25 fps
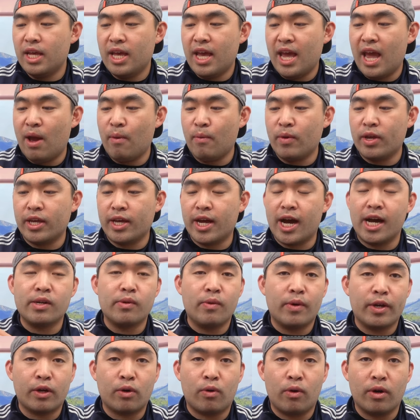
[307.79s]
And when you guys are
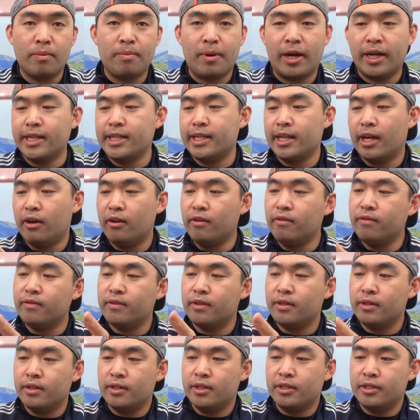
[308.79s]
recording by yourself,
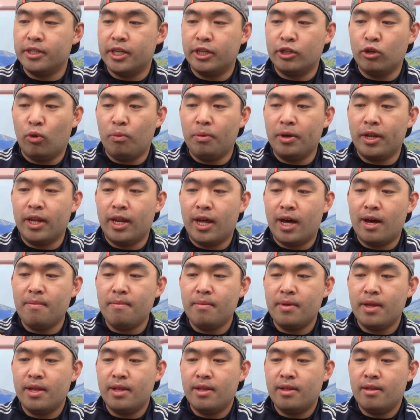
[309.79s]
just open it up
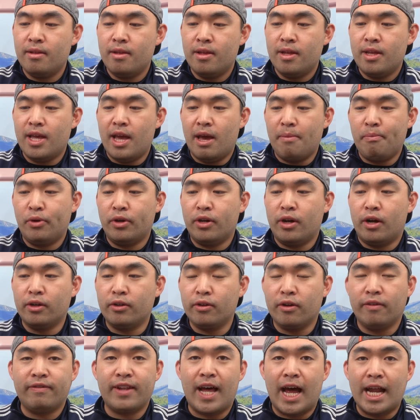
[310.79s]
and put it onto
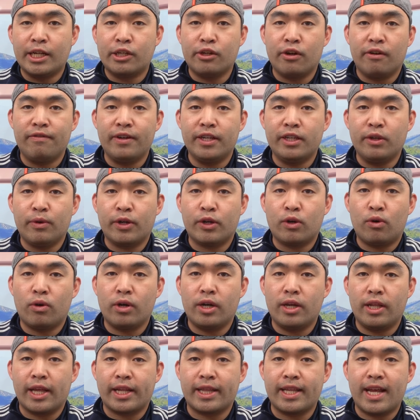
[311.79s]
a flat surface to record
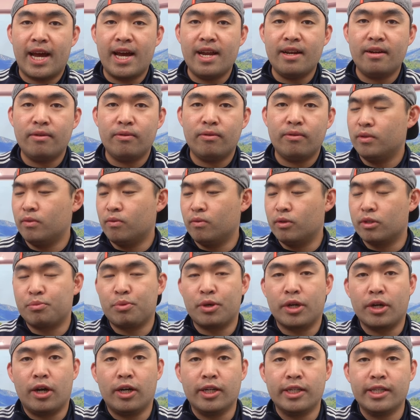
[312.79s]
it like that, which is
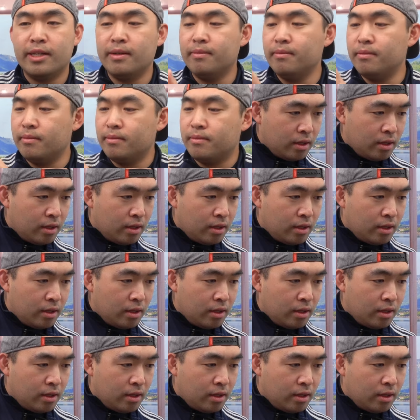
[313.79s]
pretty awesome.